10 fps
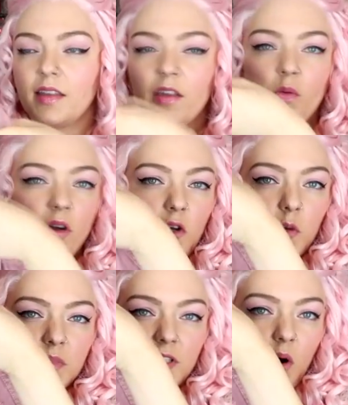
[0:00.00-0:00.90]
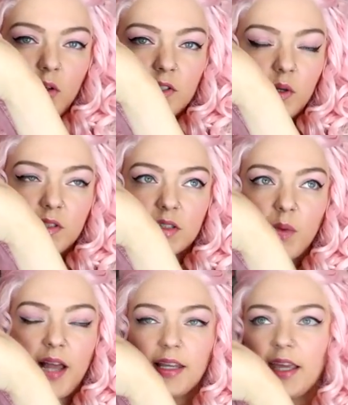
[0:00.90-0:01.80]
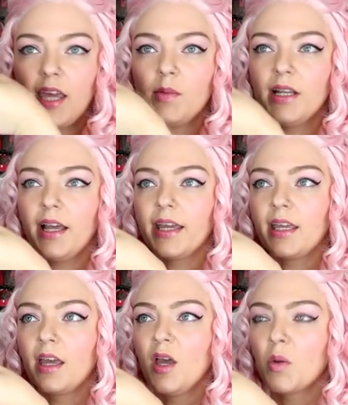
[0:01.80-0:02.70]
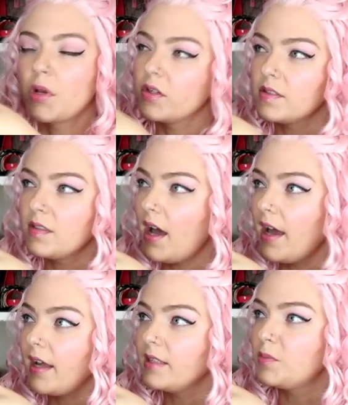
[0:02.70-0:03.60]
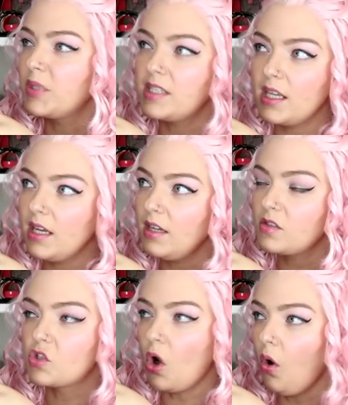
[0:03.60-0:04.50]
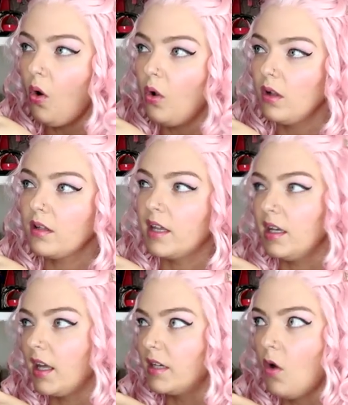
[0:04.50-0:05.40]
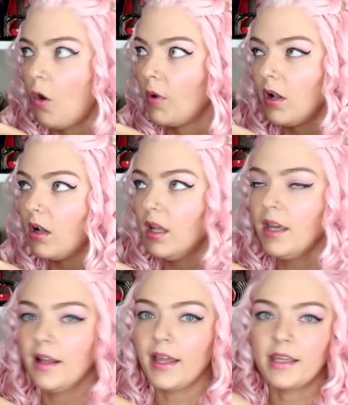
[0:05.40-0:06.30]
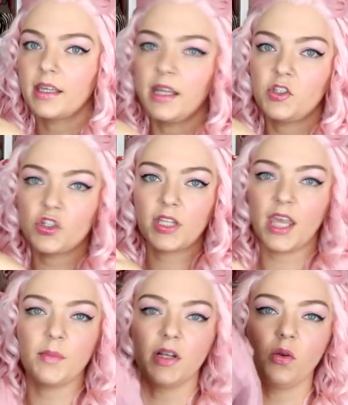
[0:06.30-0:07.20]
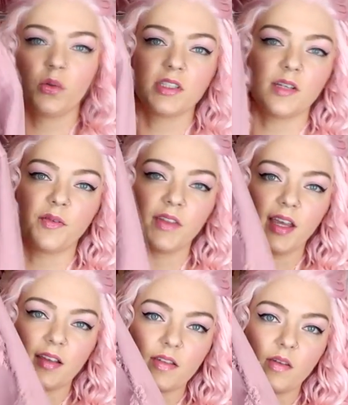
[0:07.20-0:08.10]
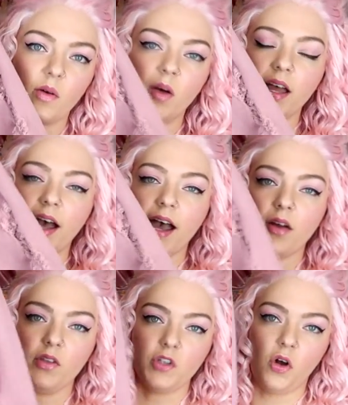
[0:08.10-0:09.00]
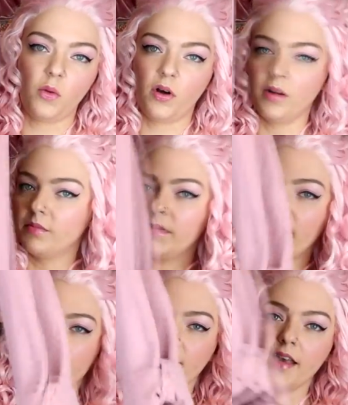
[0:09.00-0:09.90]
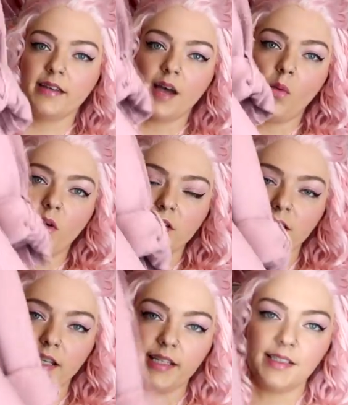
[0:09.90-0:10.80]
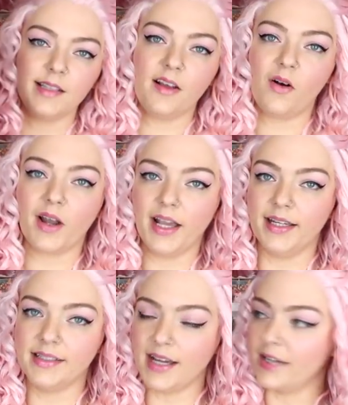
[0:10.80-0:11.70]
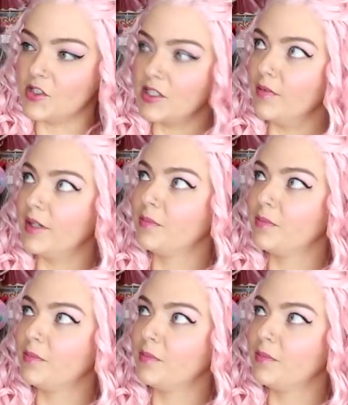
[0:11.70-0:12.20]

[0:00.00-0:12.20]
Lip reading: This one comes in all sorts as well. It came in like plus size, petite, tall, then like normal. Like it just came in loads of different things. So I got the tall one. Like I said, I wanted it nice and long and I just love